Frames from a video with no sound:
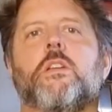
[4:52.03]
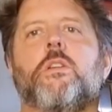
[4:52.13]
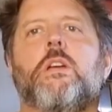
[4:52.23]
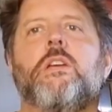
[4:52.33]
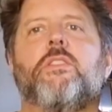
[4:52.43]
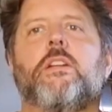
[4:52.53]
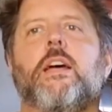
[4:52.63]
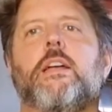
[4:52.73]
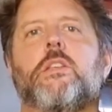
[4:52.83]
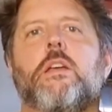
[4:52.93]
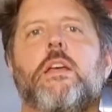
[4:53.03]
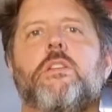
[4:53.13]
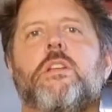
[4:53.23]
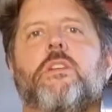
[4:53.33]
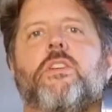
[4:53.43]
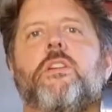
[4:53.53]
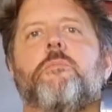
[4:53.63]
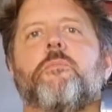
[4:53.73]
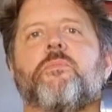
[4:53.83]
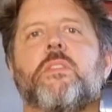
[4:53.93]
and you even had
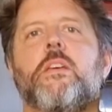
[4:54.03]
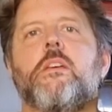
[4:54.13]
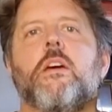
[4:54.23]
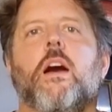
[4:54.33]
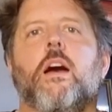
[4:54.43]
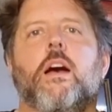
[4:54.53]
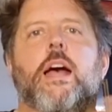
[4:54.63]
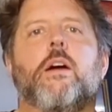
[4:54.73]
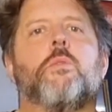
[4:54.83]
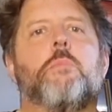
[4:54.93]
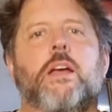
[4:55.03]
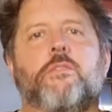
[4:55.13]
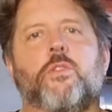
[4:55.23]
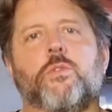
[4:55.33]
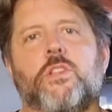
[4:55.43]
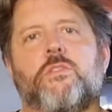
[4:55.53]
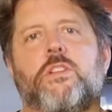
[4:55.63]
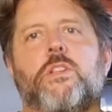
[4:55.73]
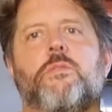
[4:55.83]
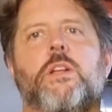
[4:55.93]
air-driven hang-on back filters,
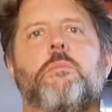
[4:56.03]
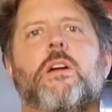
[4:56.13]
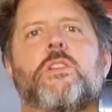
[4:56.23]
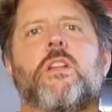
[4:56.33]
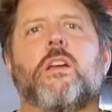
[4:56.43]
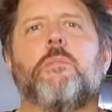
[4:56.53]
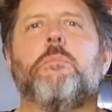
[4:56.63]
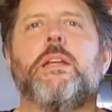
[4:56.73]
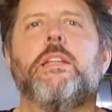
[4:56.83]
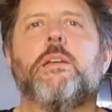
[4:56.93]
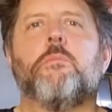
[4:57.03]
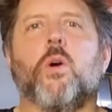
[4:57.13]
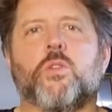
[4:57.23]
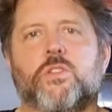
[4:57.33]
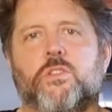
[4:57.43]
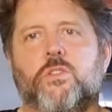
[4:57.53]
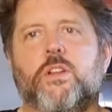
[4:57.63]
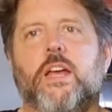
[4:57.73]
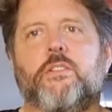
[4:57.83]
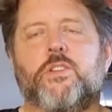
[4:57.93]
which is very much like a breeding box
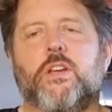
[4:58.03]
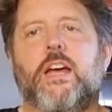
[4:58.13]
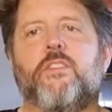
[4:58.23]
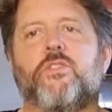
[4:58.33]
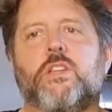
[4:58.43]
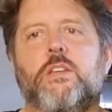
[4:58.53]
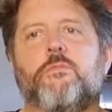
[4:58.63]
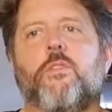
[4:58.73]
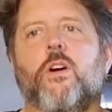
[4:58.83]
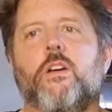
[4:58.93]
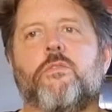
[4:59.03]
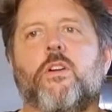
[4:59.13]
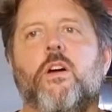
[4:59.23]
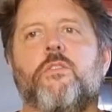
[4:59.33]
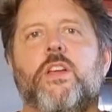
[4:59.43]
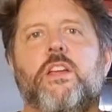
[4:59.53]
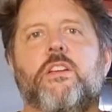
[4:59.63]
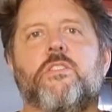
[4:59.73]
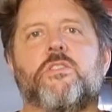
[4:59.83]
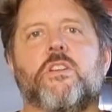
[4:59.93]
today, that you have to keep fry air
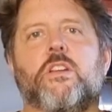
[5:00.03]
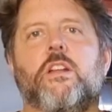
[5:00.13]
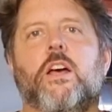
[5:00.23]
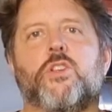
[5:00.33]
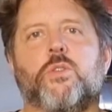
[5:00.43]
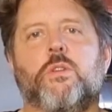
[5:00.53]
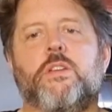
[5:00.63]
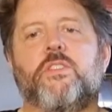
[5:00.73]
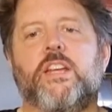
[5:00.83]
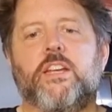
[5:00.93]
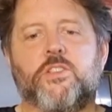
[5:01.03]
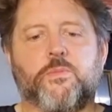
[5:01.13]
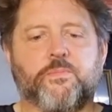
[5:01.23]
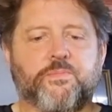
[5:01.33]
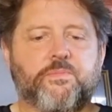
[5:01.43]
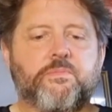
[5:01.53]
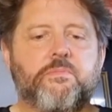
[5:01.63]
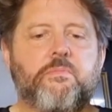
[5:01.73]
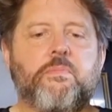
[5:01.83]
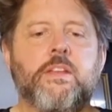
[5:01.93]
in circulation, or even eggs.
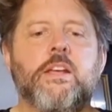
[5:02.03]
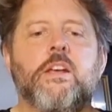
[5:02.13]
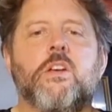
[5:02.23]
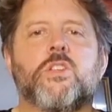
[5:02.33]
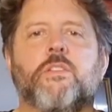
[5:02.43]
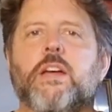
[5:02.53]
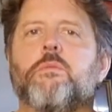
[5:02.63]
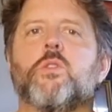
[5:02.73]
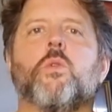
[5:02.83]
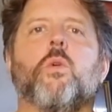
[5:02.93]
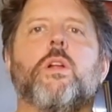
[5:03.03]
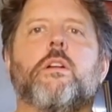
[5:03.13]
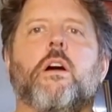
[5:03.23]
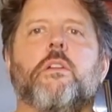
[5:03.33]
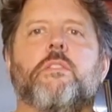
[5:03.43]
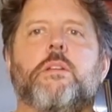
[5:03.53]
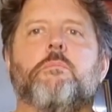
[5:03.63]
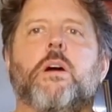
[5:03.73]
So that was all around then.